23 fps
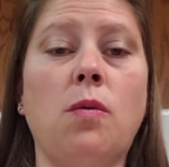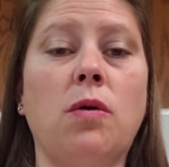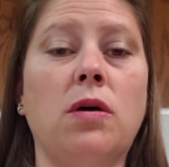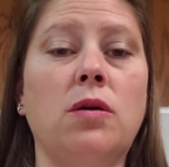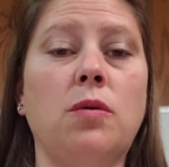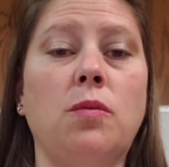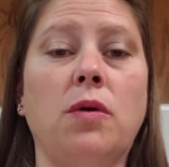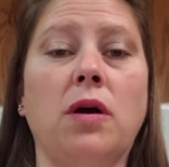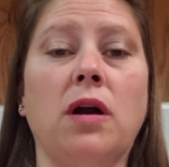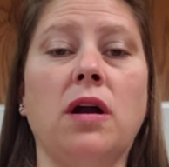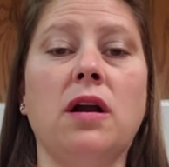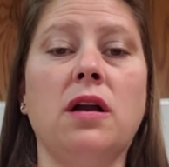on a
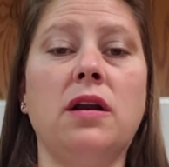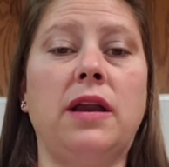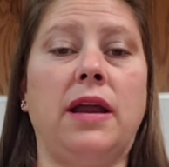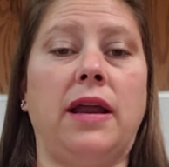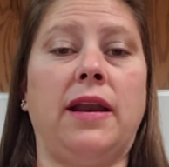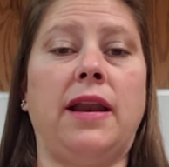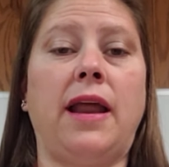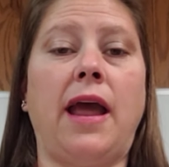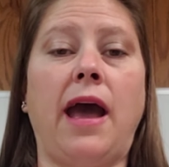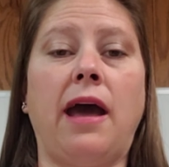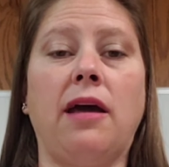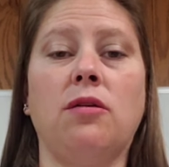word?
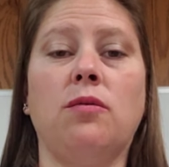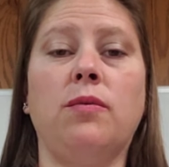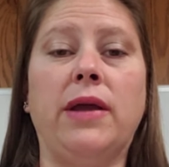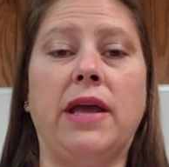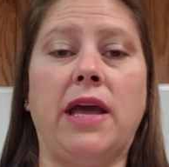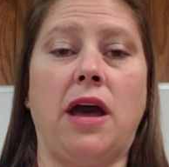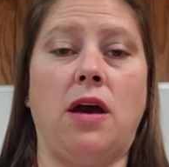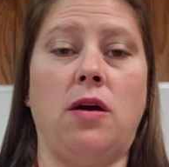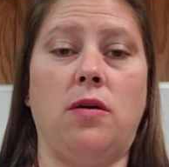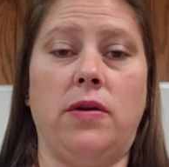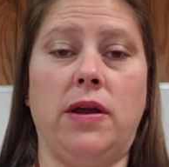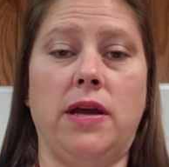And how do we
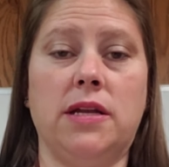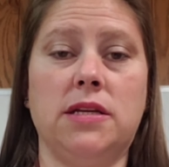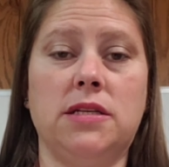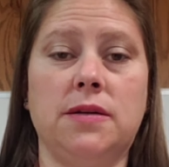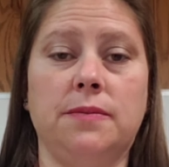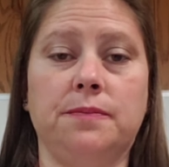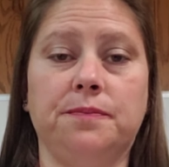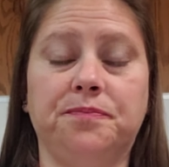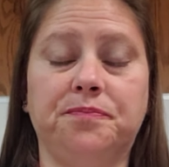code it?